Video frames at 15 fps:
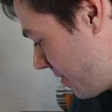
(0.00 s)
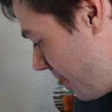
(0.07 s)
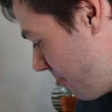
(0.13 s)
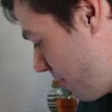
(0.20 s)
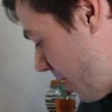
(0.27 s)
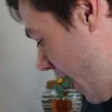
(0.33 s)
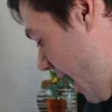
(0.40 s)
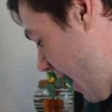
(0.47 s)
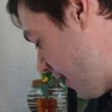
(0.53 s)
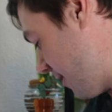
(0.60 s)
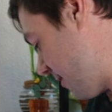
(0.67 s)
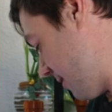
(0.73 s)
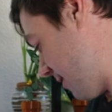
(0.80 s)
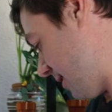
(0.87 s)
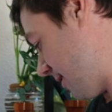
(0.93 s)

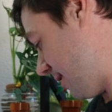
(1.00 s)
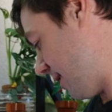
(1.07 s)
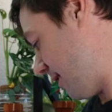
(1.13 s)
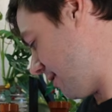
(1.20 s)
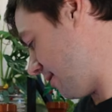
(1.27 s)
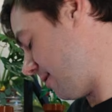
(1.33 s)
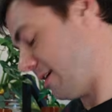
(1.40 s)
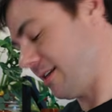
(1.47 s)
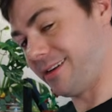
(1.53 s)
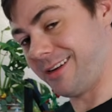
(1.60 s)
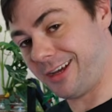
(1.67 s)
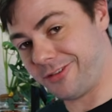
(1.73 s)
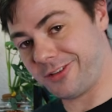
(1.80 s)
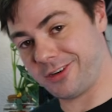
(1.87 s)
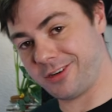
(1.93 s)
impact. And then
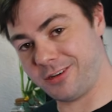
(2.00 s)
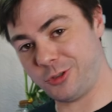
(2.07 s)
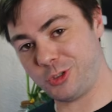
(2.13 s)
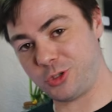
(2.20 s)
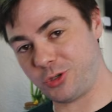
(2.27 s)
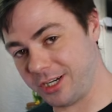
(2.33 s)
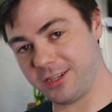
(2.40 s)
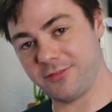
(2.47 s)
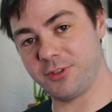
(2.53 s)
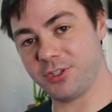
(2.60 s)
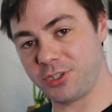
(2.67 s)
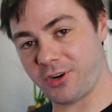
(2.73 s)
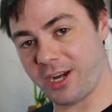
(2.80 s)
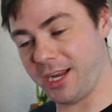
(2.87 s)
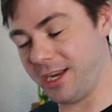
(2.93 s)
another trick of the
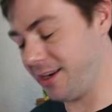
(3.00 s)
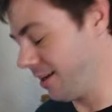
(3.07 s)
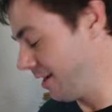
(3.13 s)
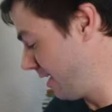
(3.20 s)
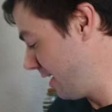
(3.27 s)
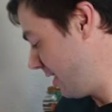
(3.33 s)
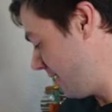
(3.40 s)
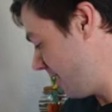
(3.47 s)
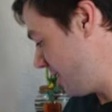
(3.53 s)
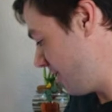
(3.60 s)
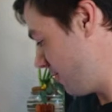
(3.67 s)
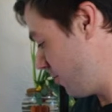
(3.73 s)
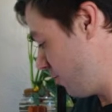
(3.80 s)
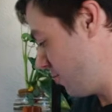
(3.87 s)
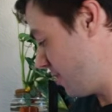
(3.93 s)
trade
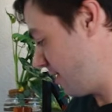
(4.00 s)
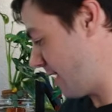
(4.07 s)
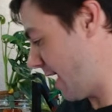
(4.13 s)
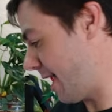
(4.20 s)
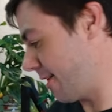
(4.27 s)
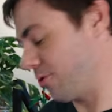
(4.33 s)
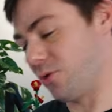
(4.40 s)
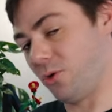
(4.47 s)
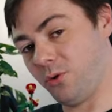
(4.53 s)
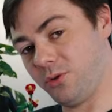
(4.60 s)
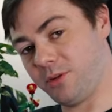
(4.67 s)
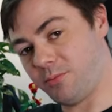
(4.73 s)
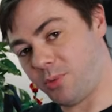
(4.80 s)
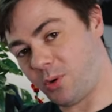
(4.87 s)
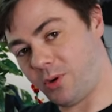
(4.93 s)
is using that
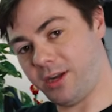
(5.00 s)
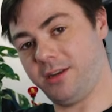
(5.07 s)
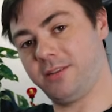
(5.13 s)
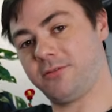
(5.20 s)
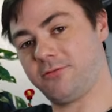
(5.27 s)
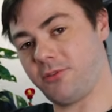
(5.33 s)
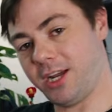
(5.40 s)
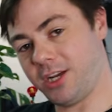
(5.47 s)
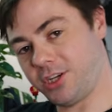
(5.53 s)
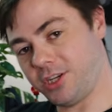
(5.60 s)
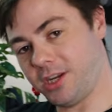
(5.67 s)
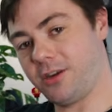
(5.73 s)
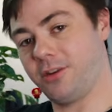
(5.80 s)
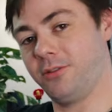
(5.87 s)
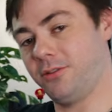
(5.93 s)
golden point
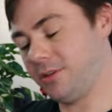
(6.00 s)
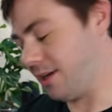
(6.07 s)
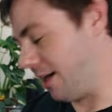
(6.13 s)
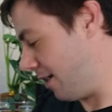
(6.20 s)
ratio.